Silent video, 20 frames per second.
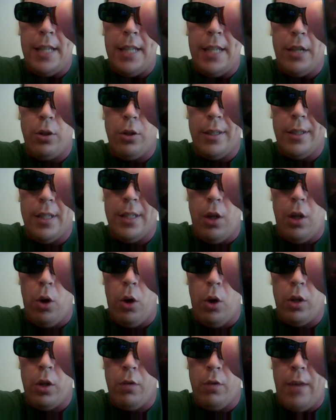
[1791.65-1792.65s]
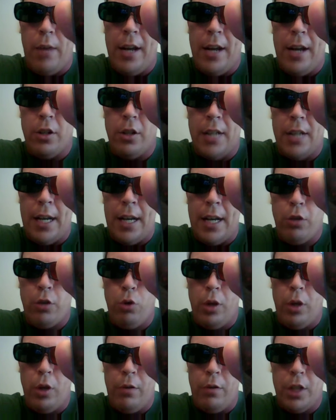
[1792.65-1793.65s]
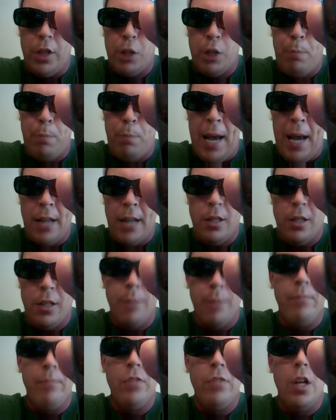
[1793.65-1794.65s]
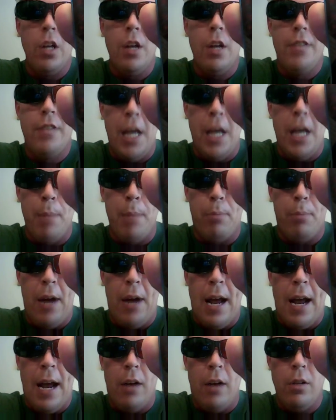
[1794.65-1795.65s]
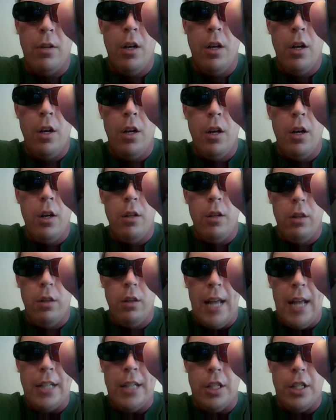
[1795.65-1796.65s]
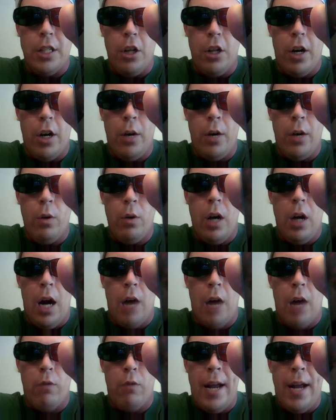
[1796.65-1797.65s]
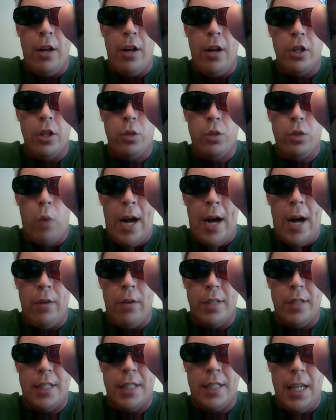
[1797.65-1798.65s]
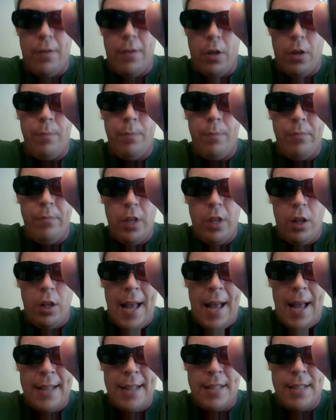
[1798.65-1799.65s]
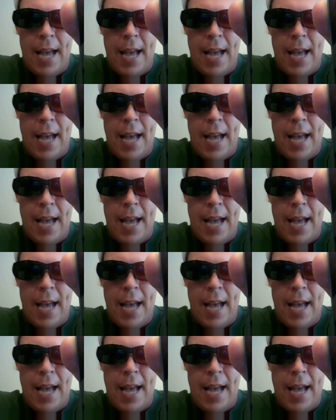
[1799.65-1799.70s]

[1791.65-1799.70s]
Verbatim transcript: Angeles and Oakland Raiders I could truly respect. Tim Brown, legendary uh, Raiders wide receiver, class